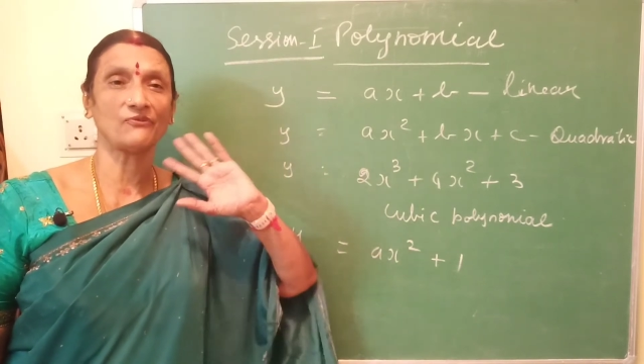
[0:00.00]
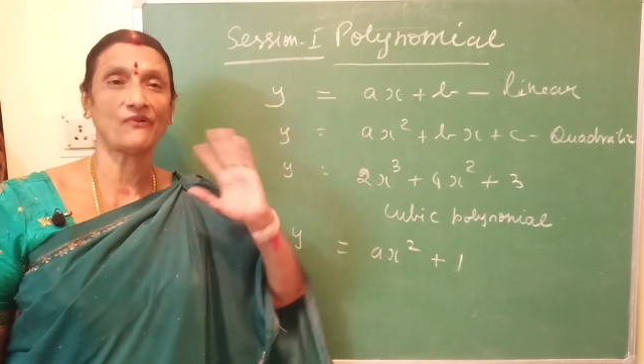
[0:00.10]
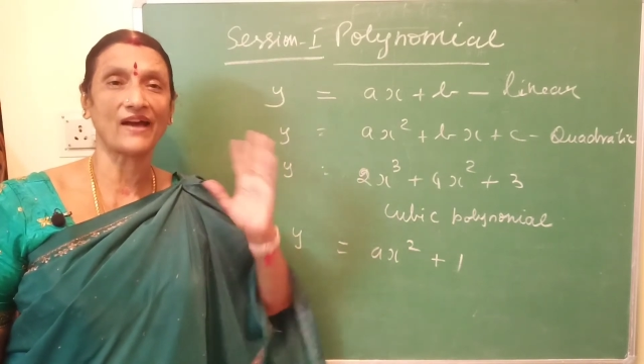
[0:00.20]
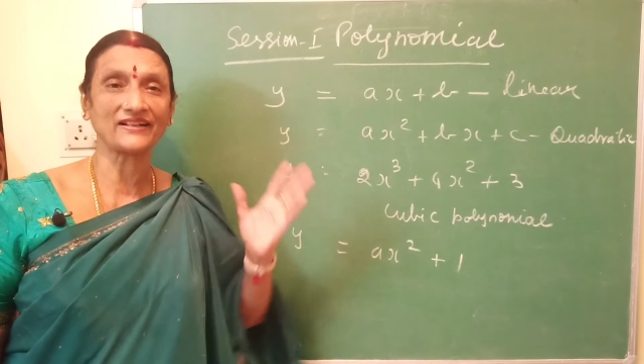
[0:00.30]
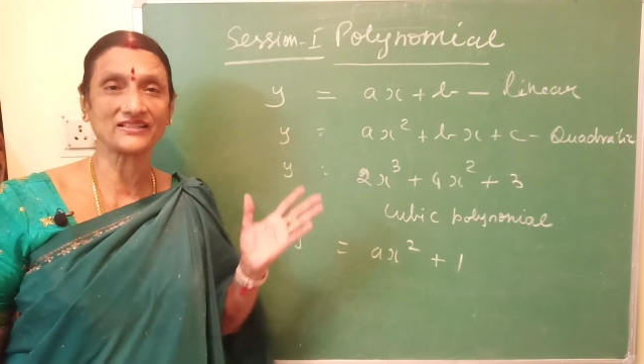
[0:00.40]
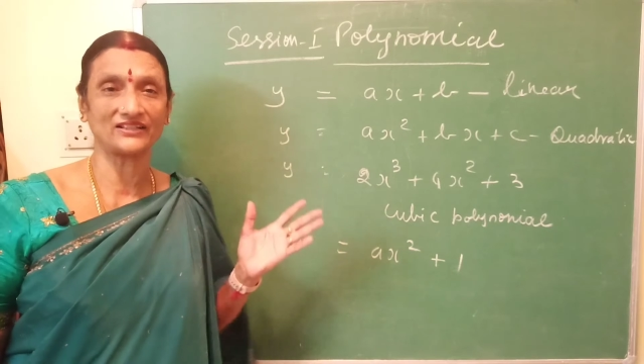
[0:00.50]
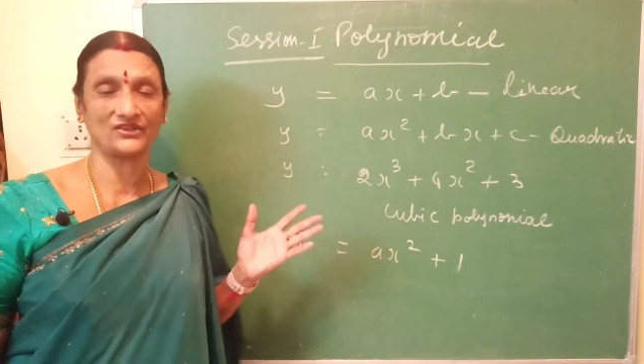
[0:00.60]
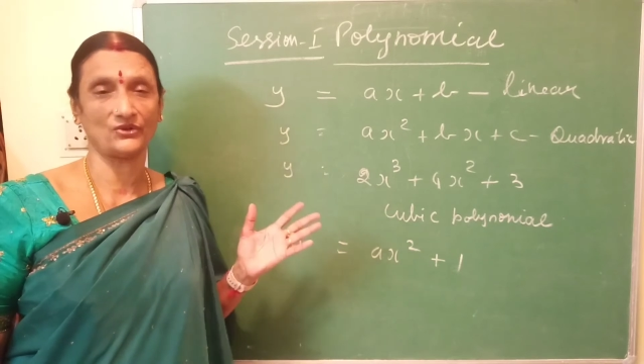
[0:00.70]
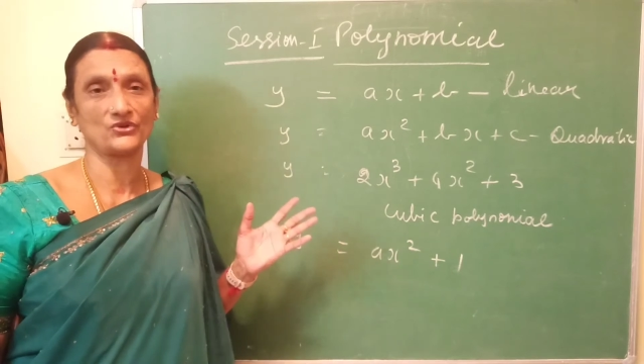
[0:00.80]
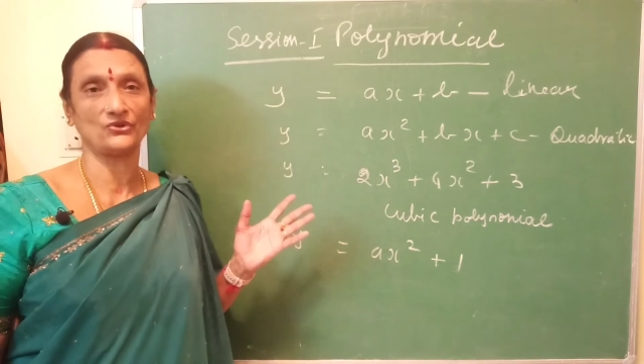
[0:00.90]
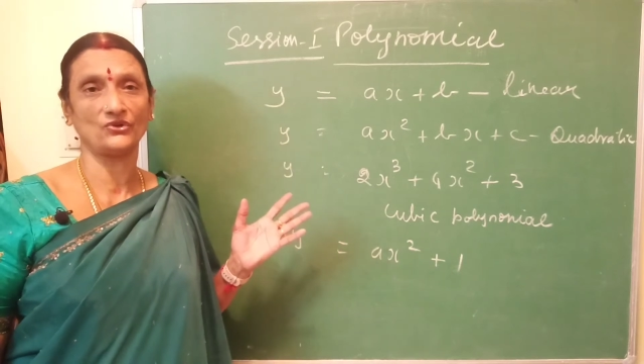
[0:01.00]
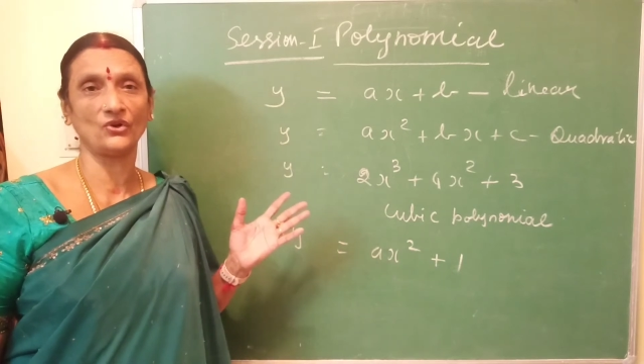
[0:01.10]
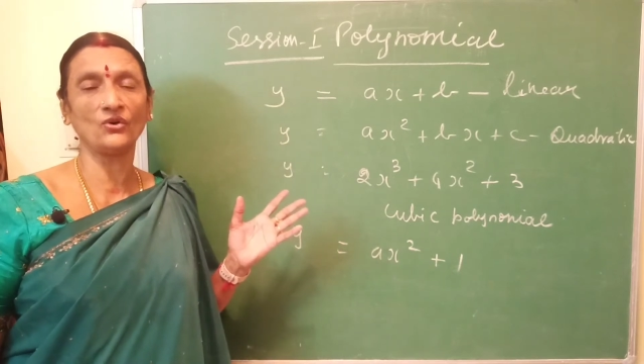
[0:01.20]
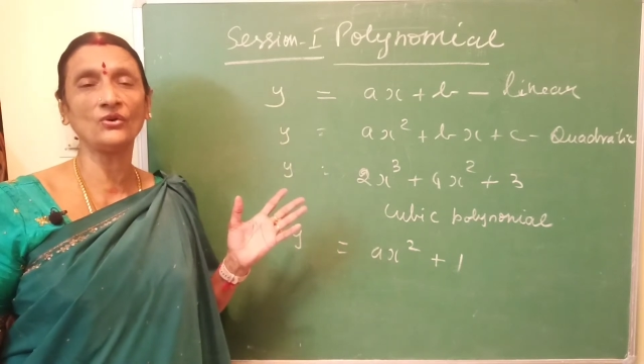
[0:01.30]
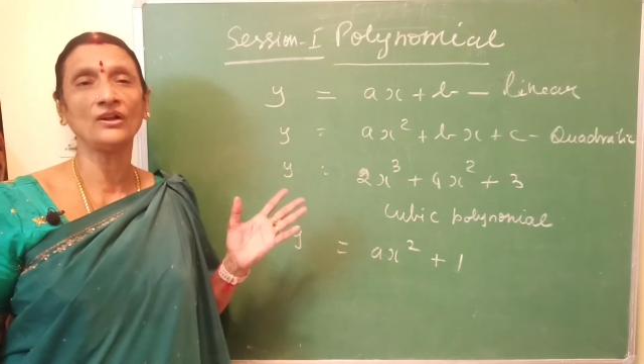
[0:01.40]
facts that you should
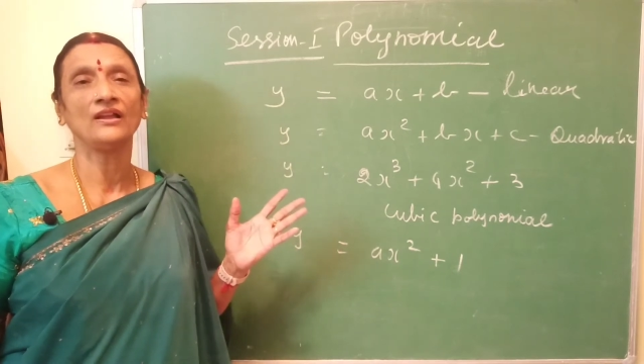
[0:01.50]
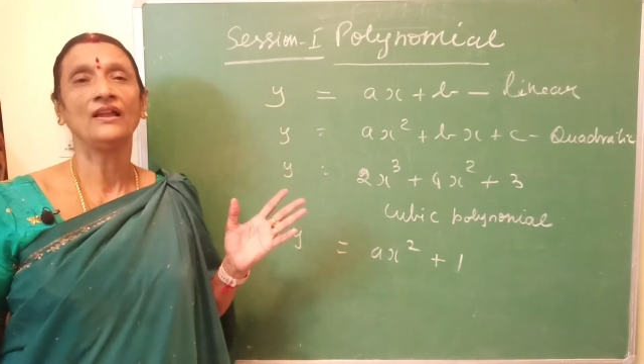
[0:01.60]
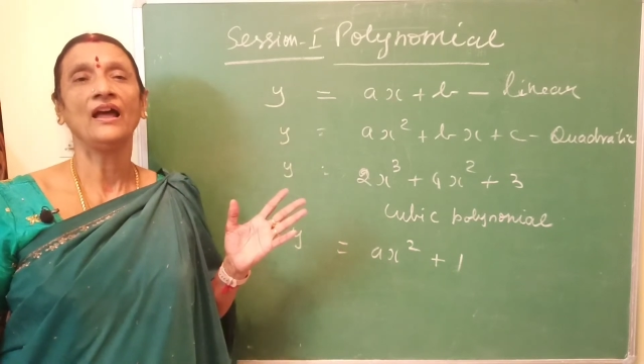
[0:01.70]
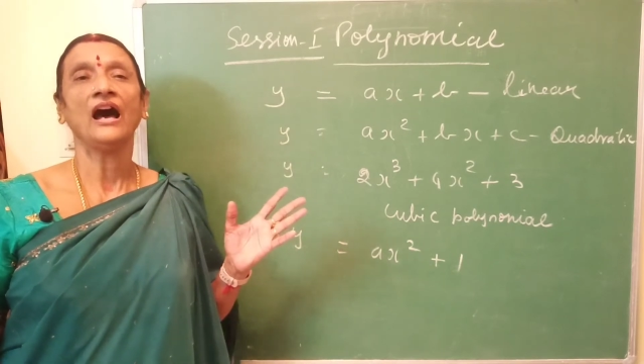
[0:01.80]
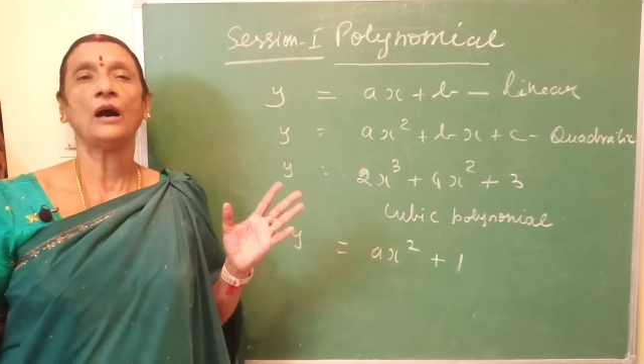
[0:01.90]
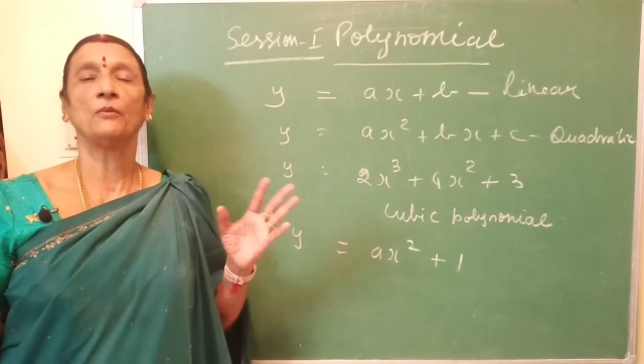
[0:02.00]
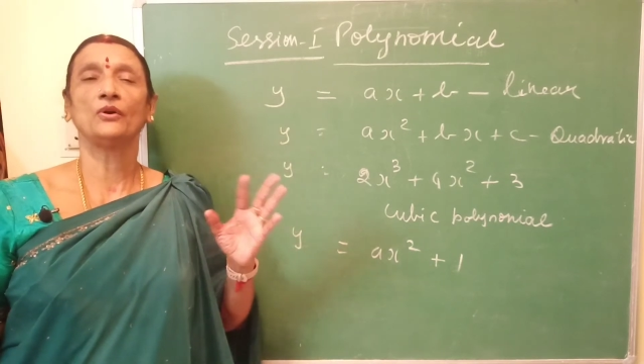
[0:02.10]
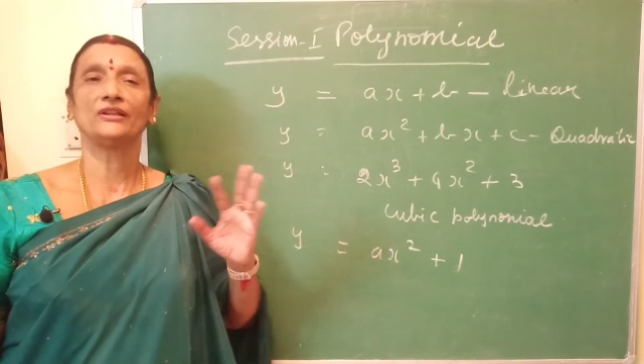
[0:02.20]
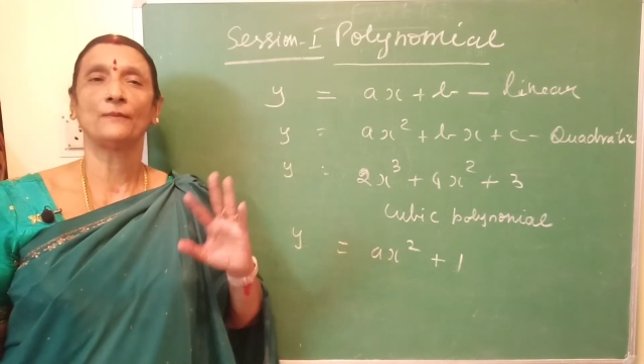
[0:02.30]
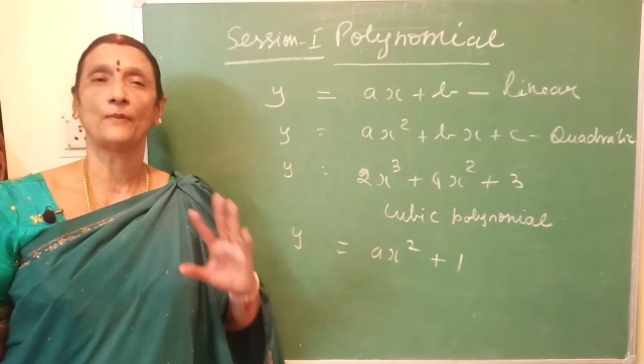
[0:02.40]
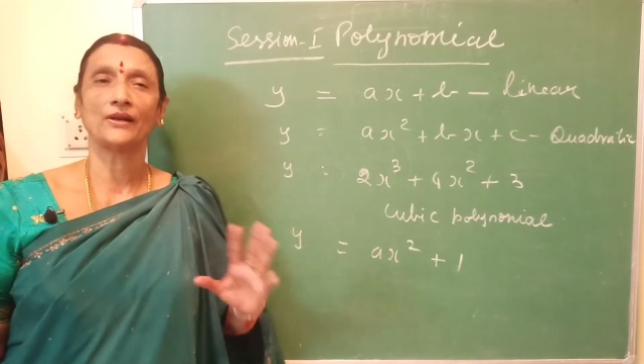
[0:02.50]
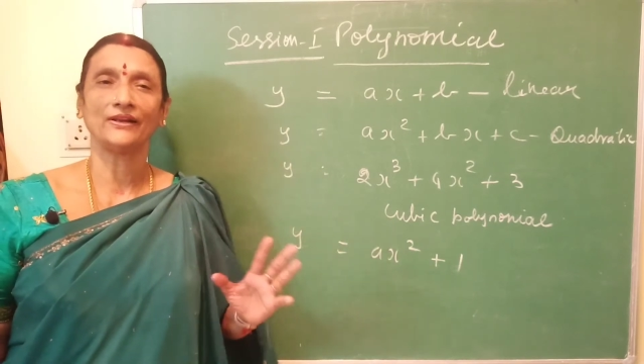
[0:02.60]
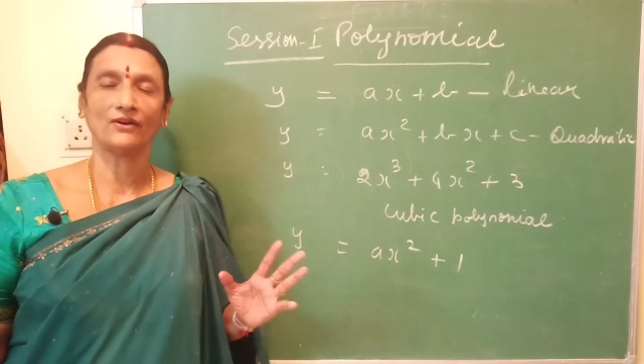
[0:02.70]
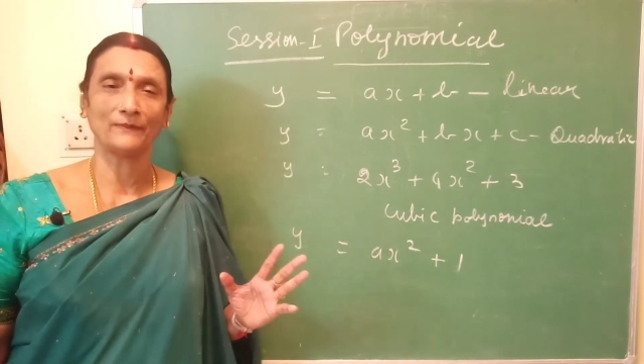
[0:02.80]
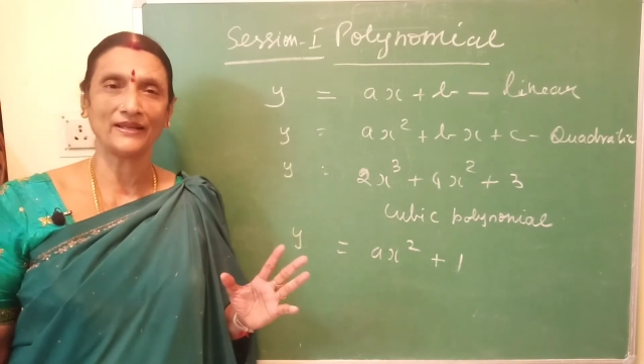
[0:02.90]
know about the
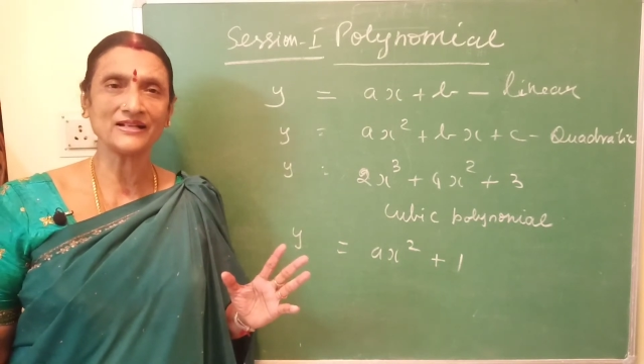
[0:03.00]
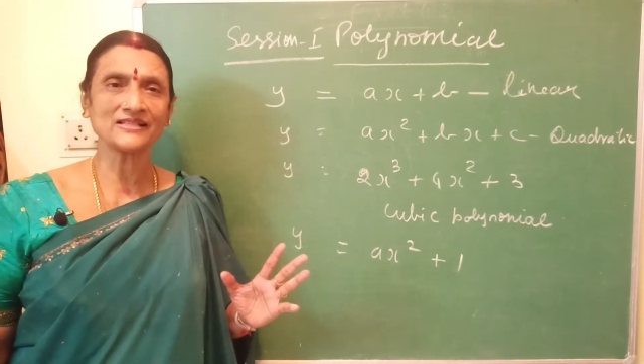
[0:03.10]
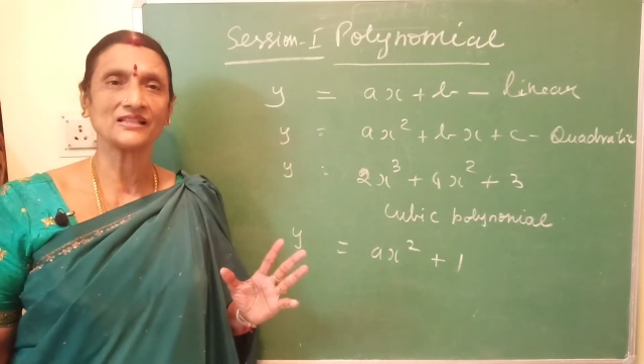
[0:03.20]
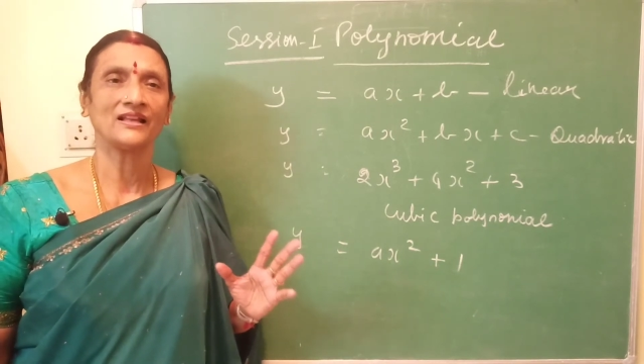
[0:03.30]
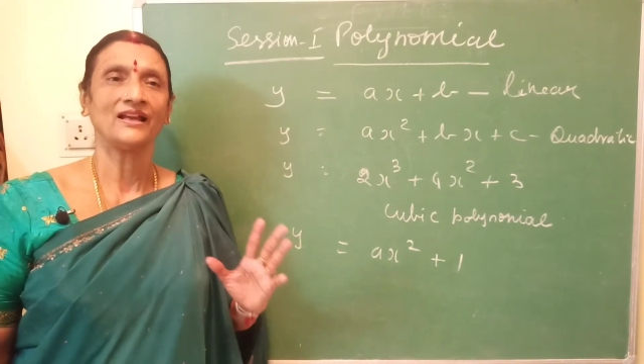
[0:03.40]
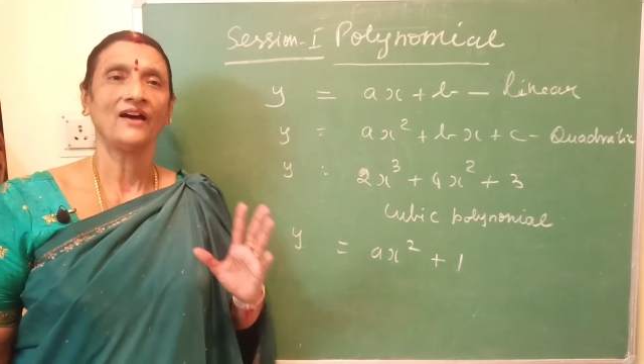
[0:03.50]
polynomials.